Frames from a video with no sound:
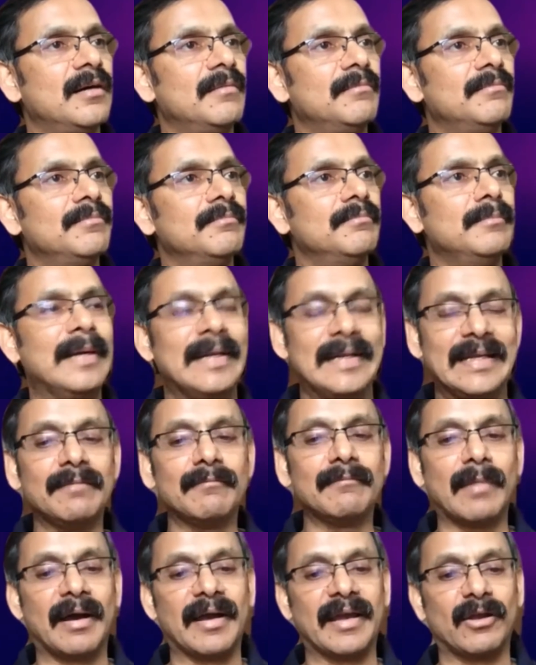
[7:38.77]
meeting
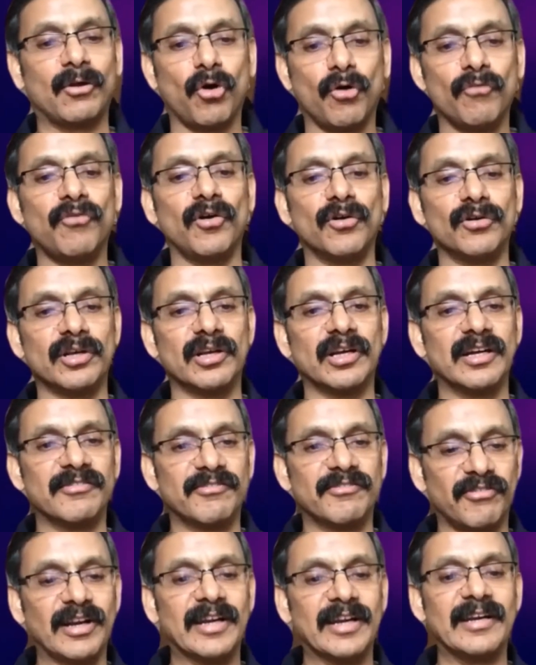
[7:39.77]
my co-founder and
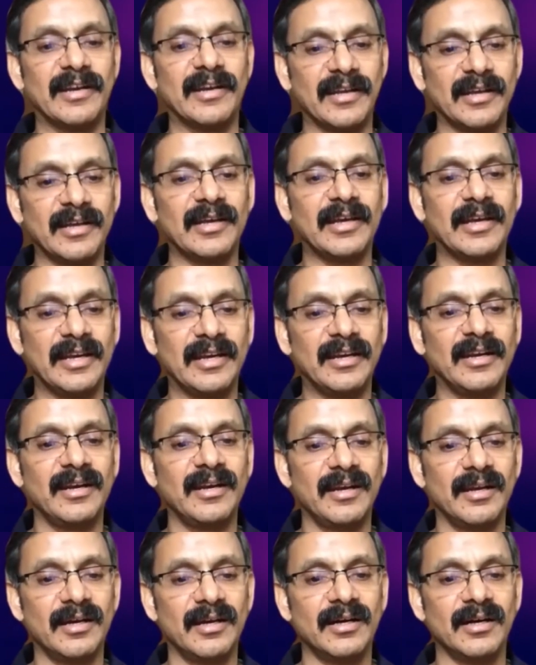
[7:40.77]
friend
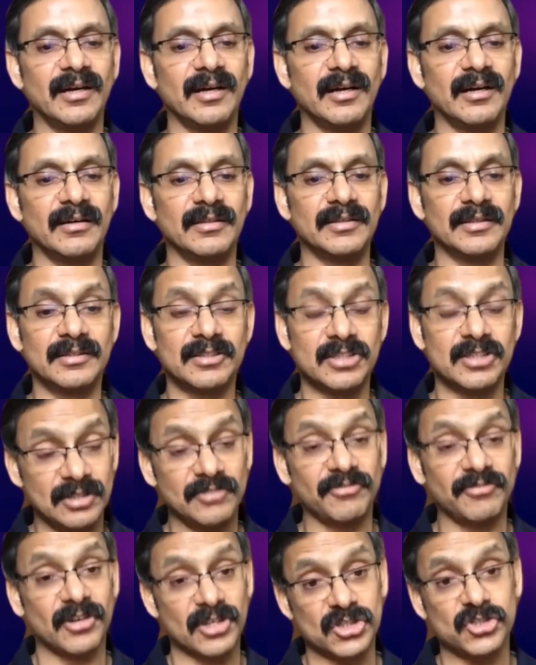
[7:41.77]
in the
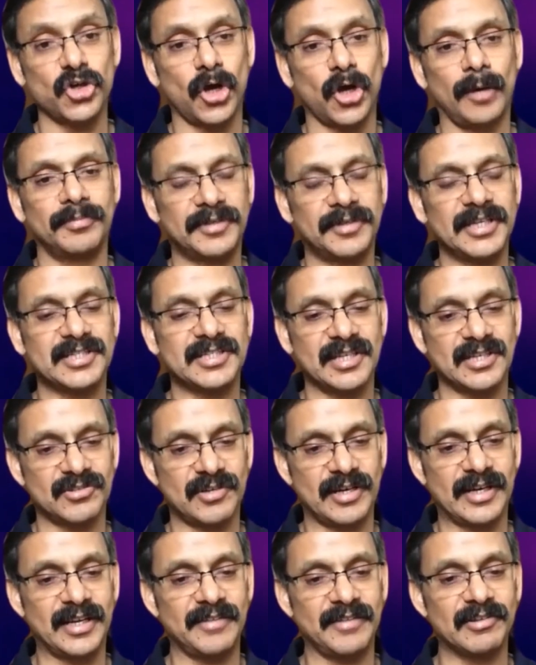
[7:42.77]
first job, TCS,
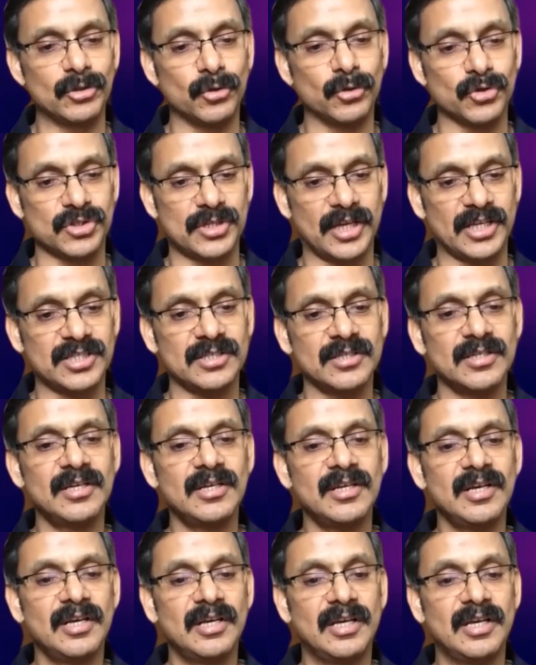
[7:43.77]
right? Even those days,
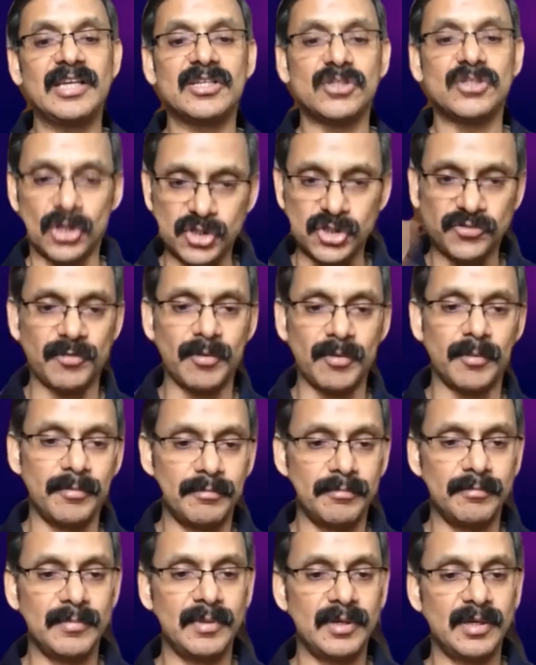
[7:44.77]
he is also from
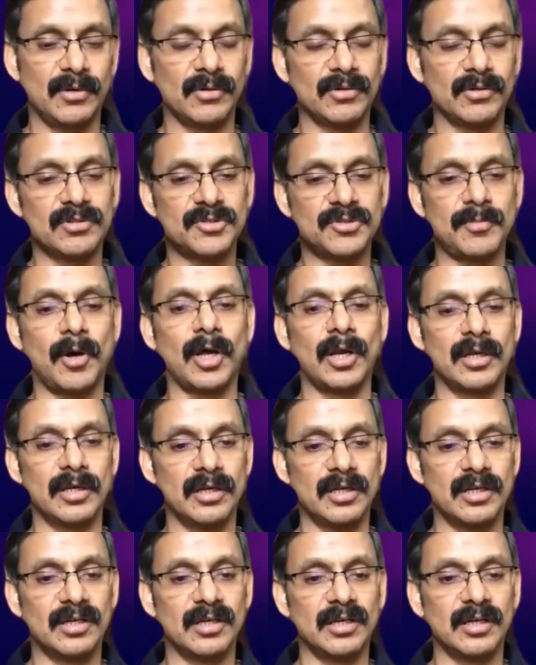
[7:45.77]
a small
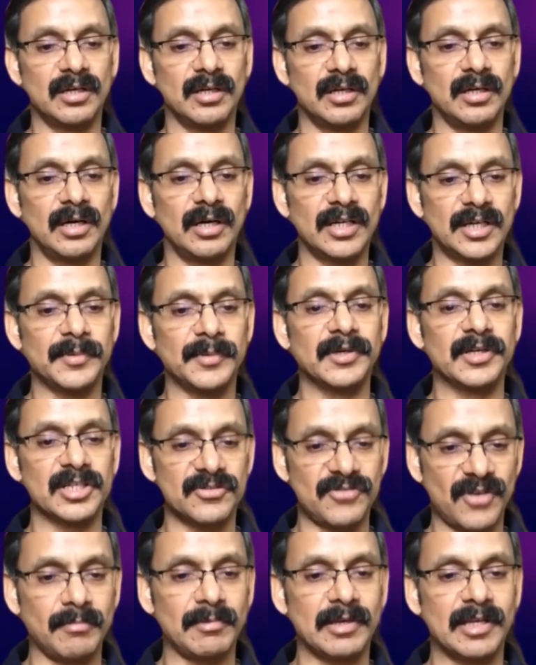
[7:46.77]
entrepreneur's
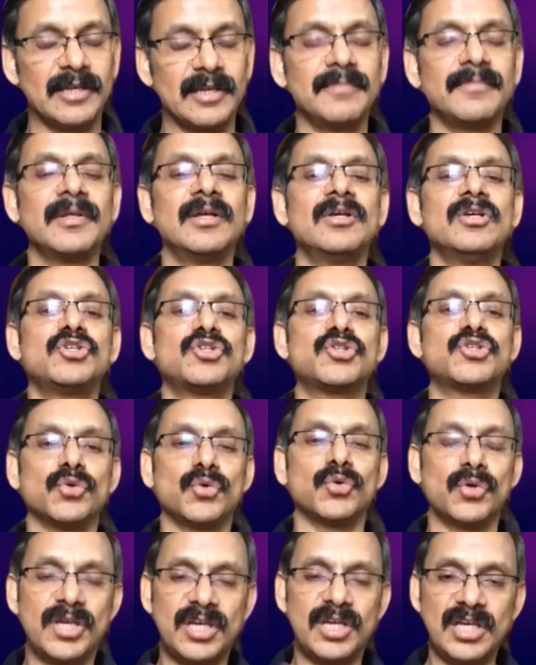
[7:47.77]
family.
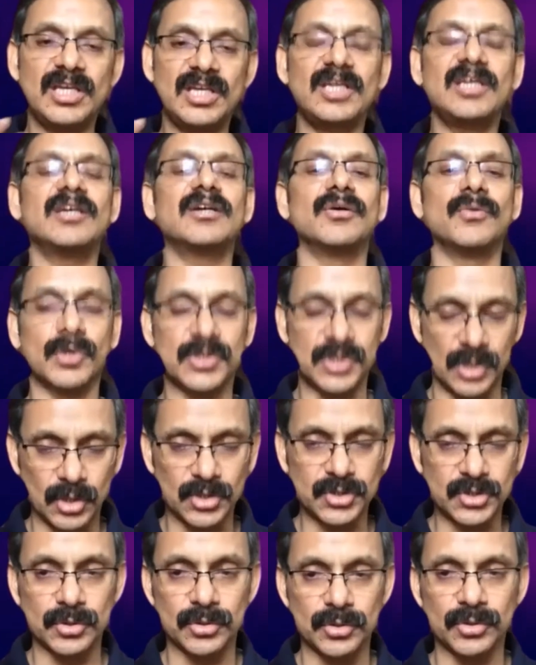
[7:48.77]
So he was
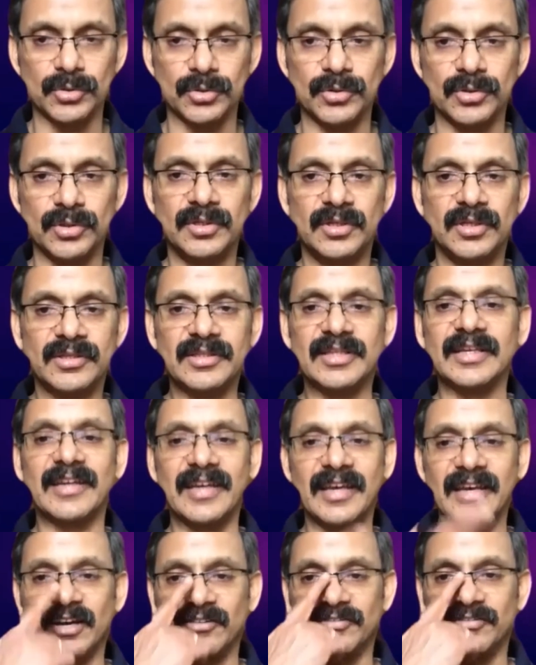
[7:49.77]
also
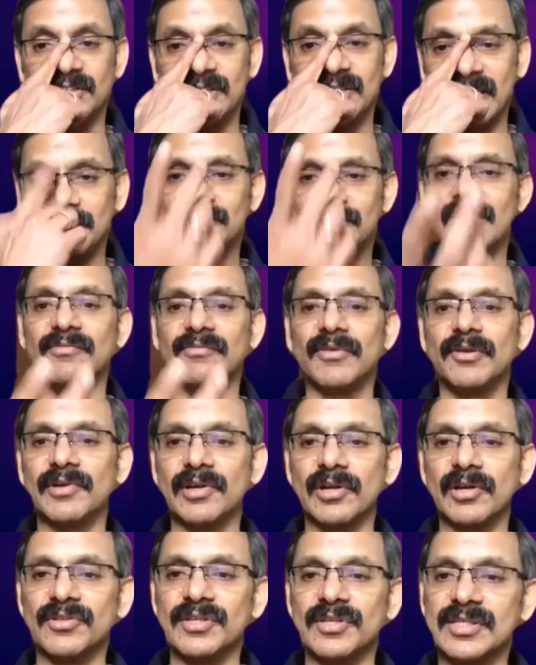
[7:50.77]
thinking of the same thing. We were
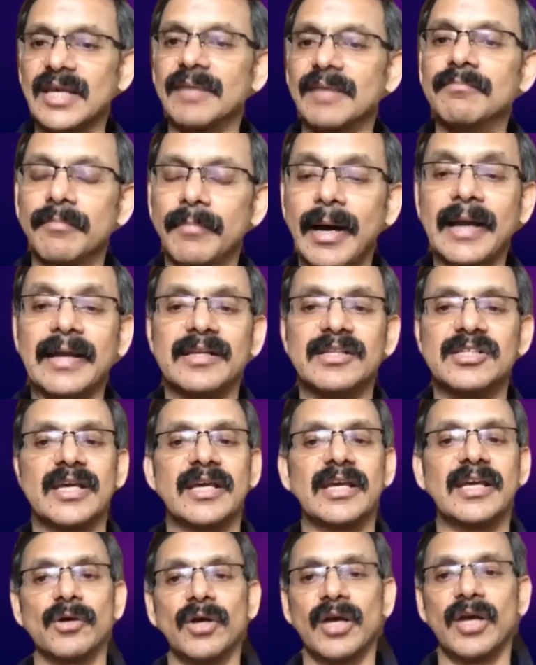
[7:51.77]
of the same mind,
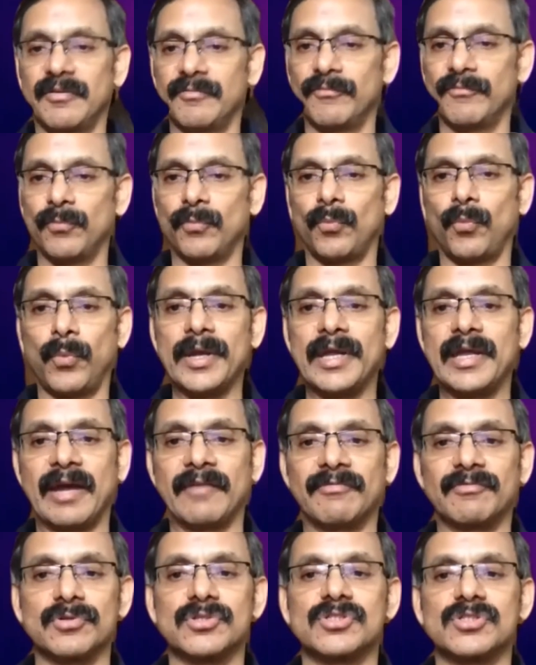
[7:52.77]
saying, hey, we
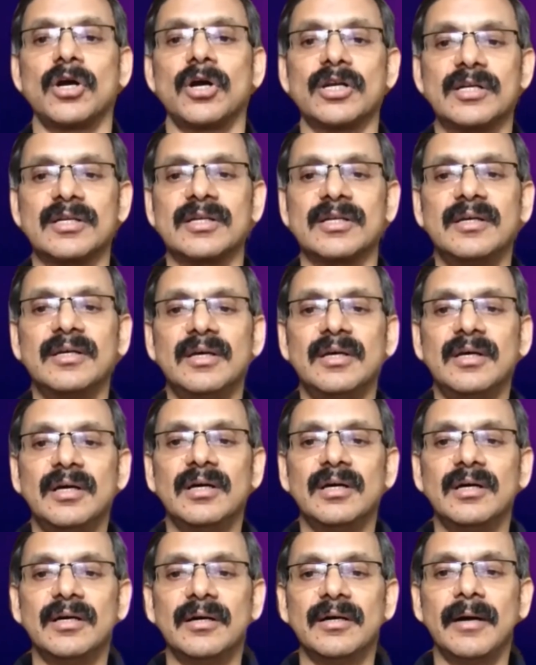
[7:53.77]
have to start
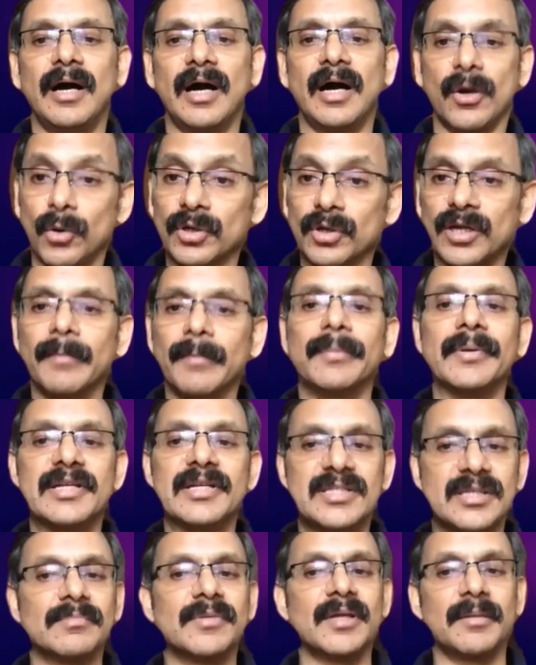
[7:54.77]
our own company
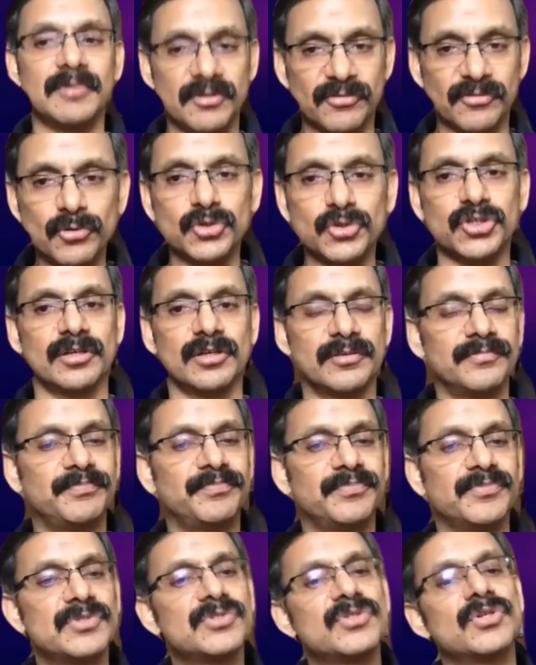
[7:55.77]
sometime in the future.
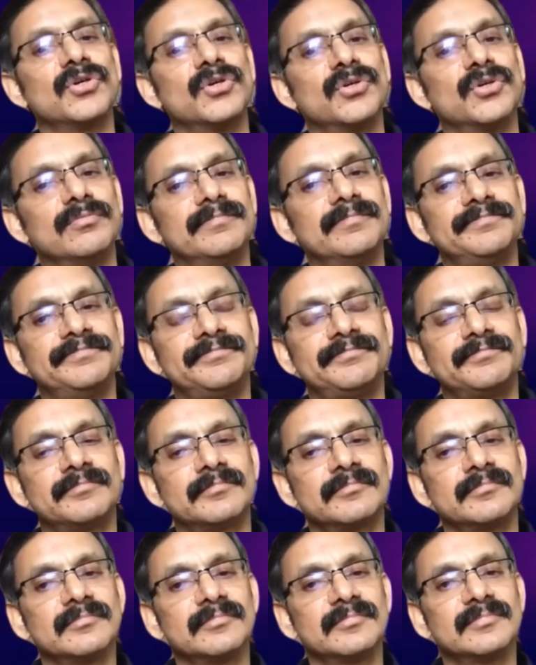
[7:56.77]
So
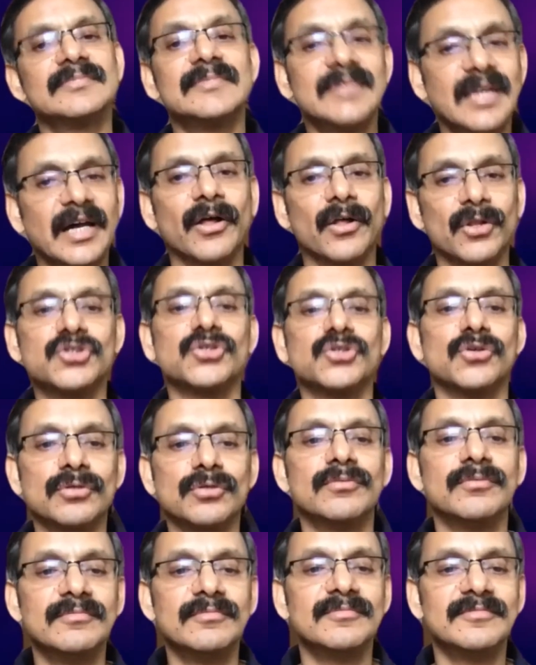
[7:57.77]
that also
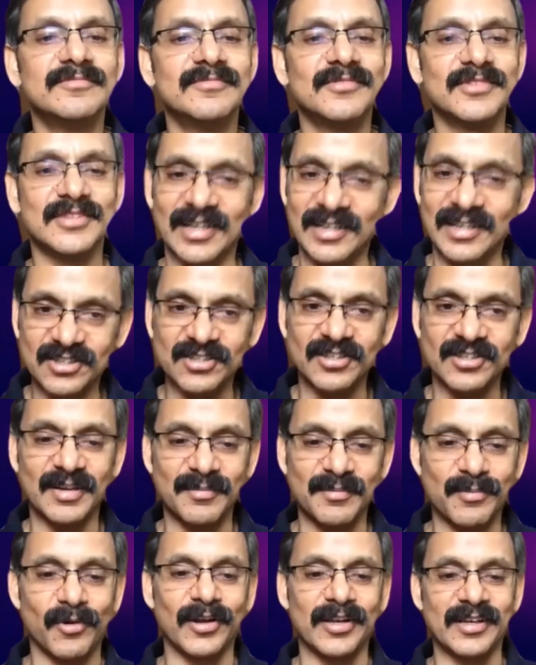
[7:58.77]
was another turning point.